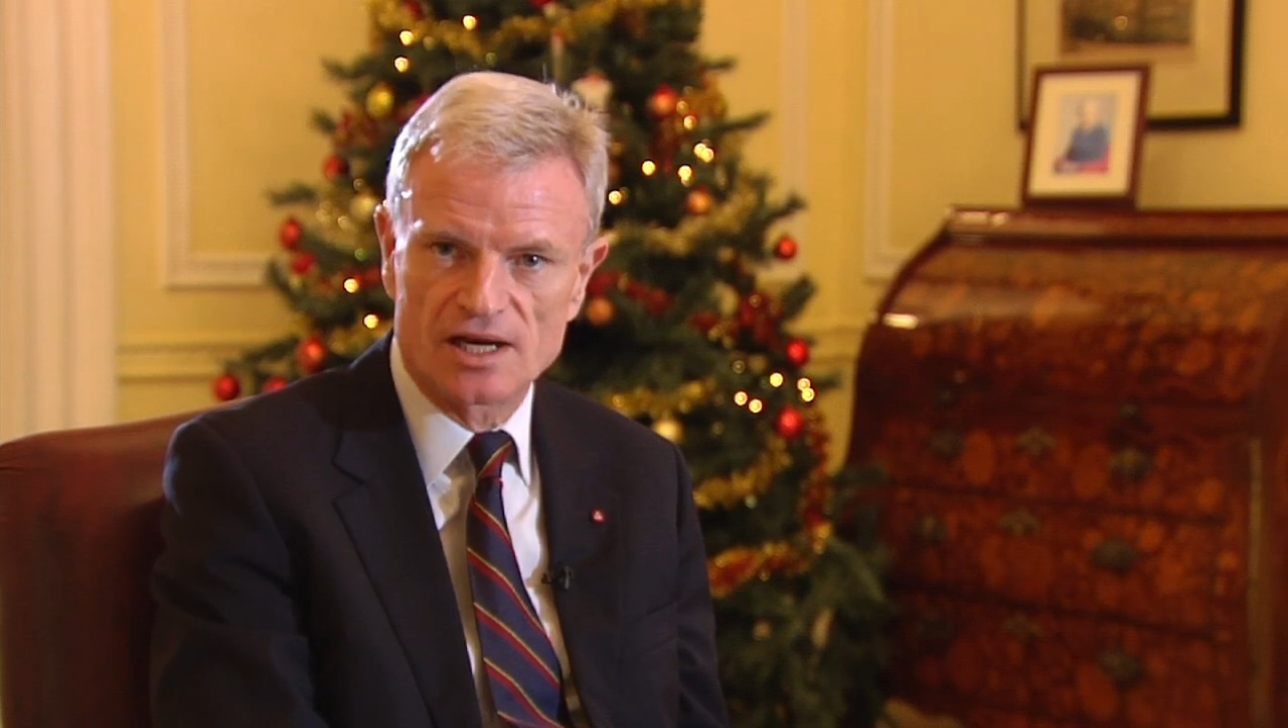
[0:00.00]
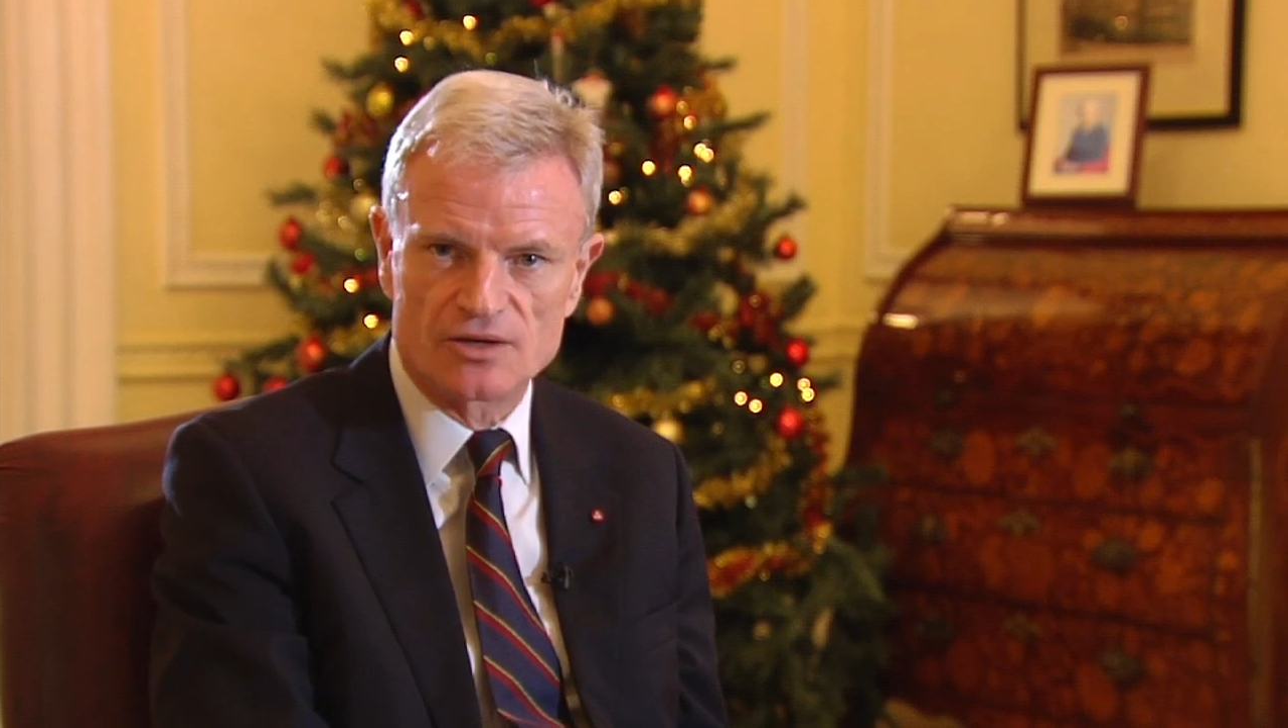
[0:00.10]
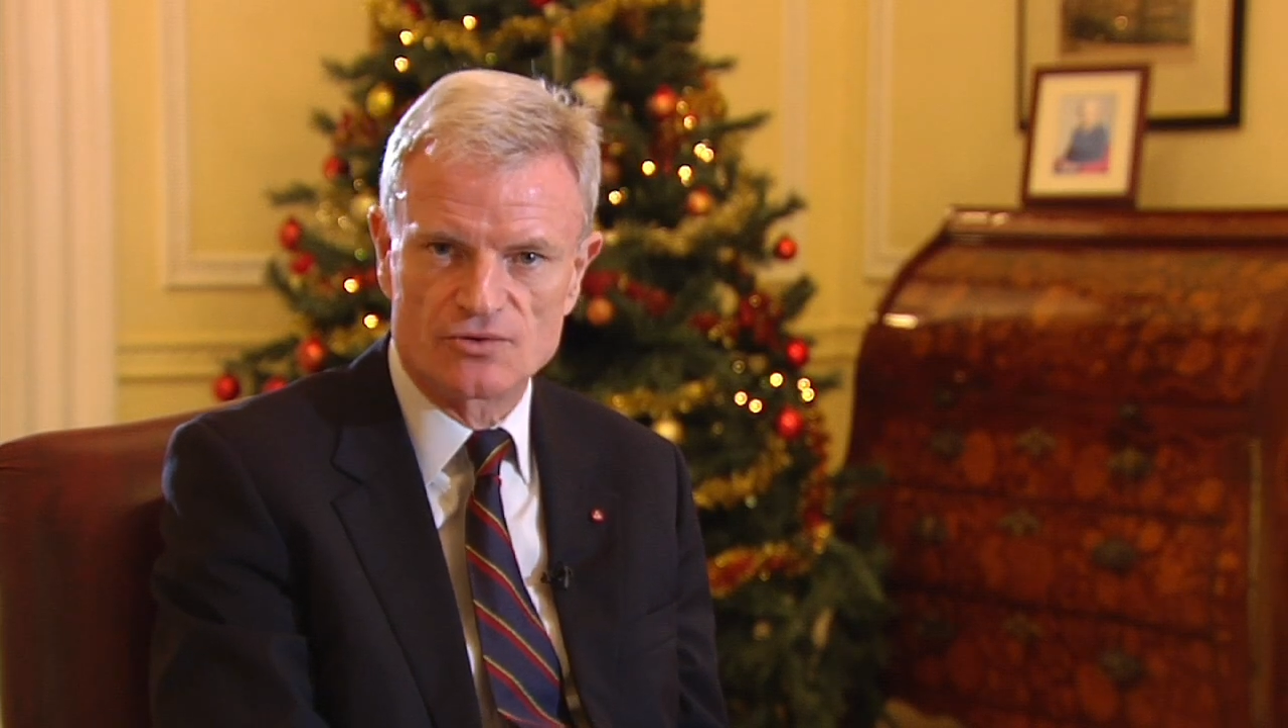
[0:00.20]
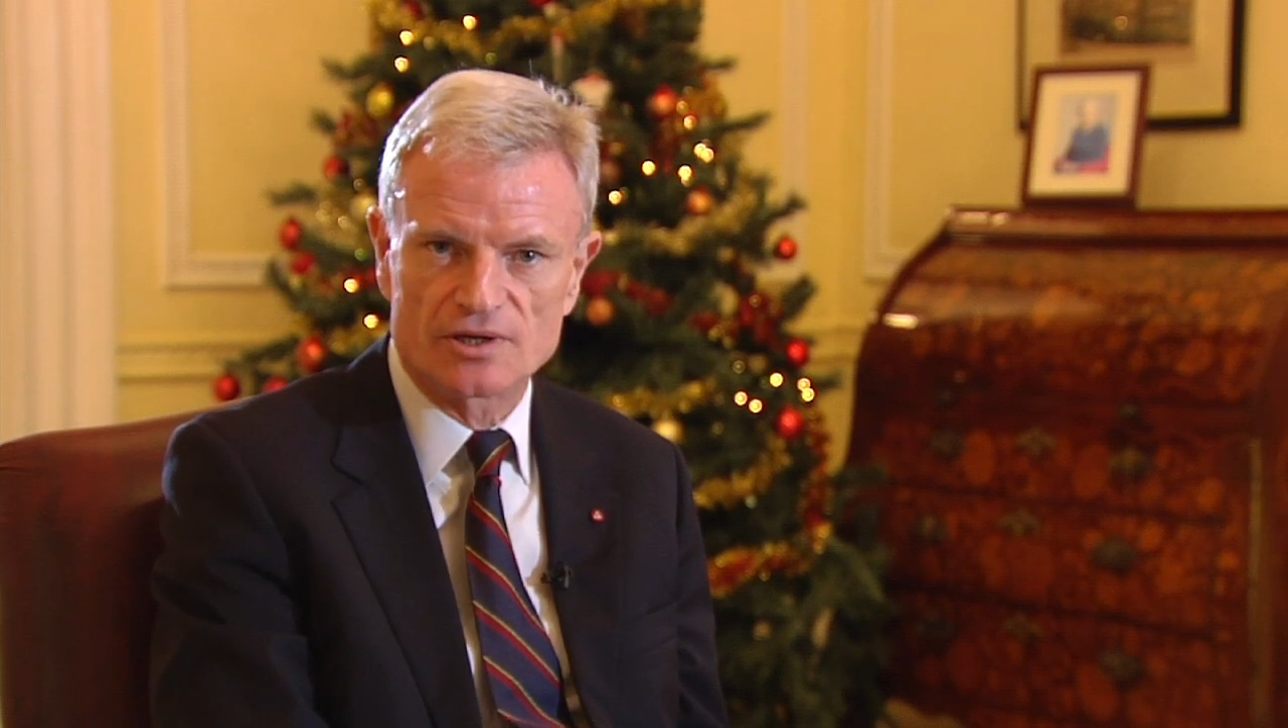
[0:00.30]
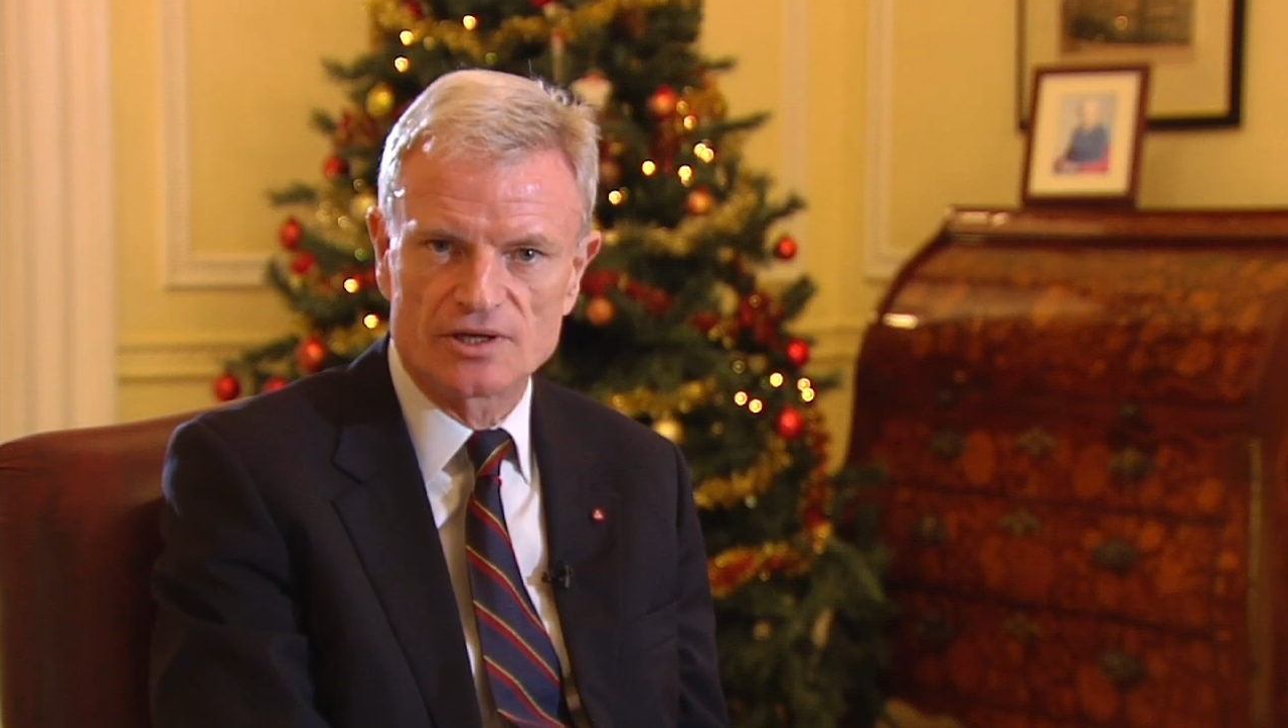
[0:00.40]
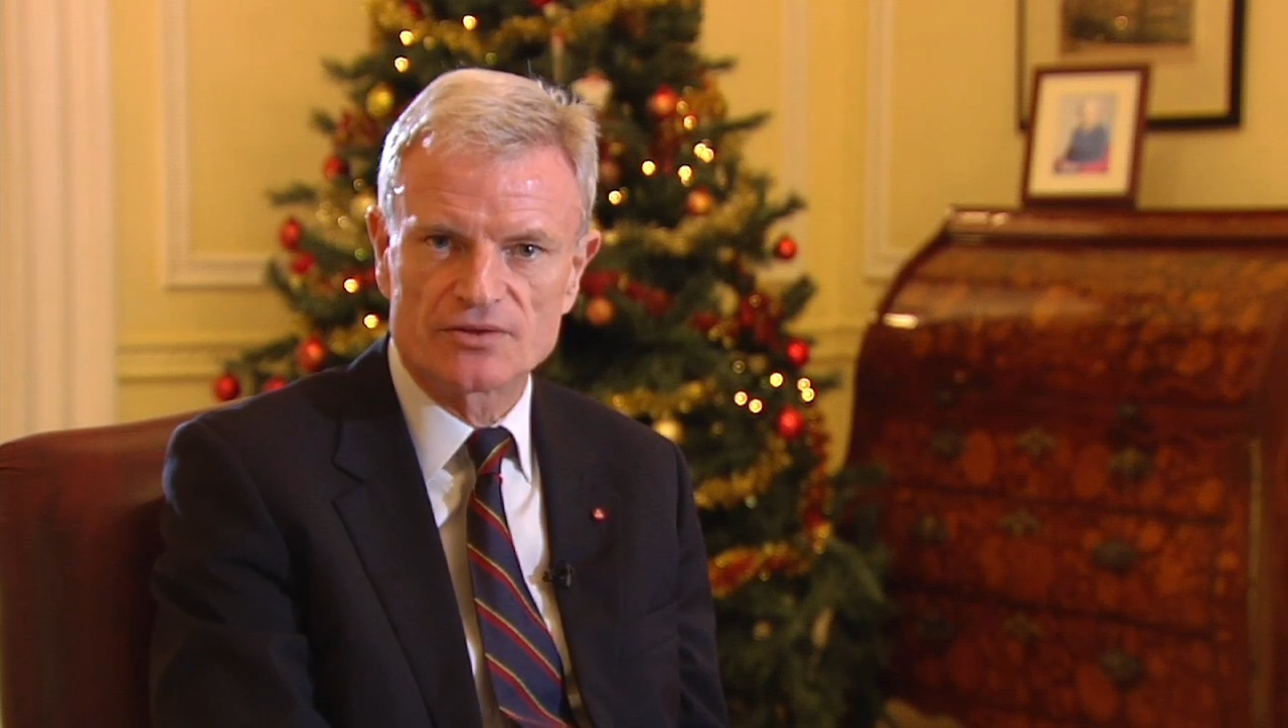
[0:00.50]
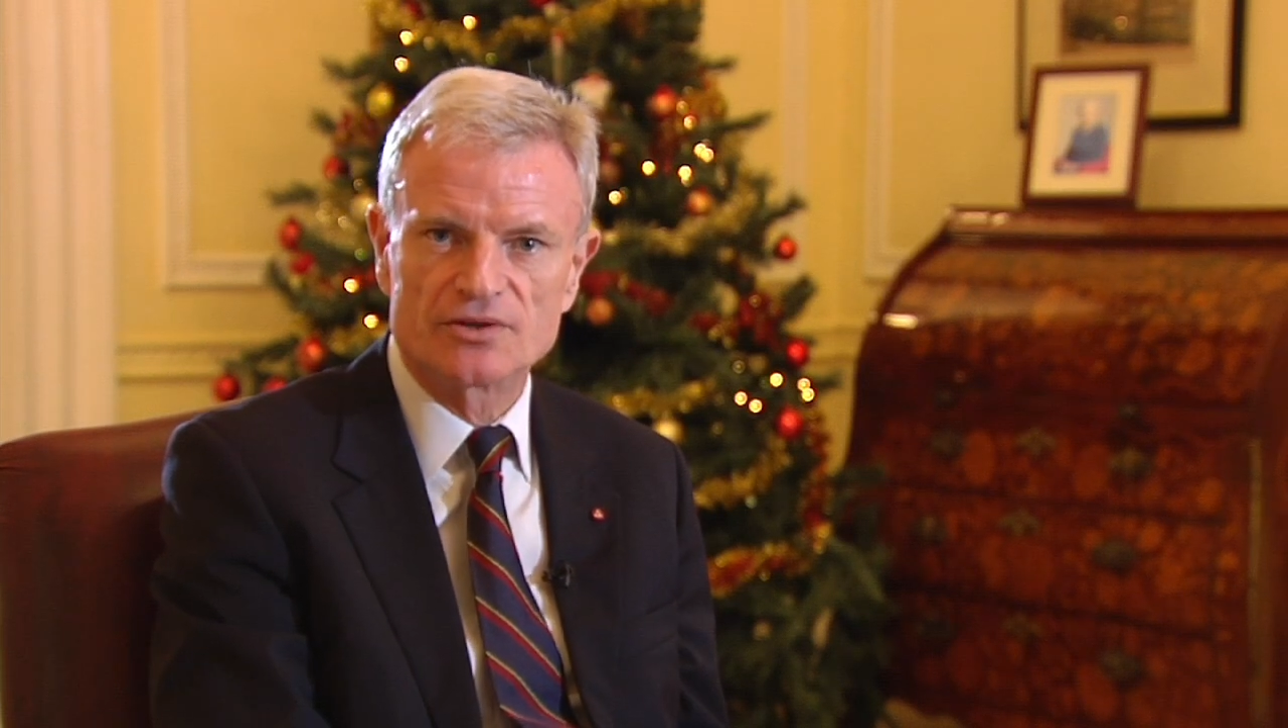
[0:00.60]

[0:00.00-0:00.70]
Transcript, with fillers: know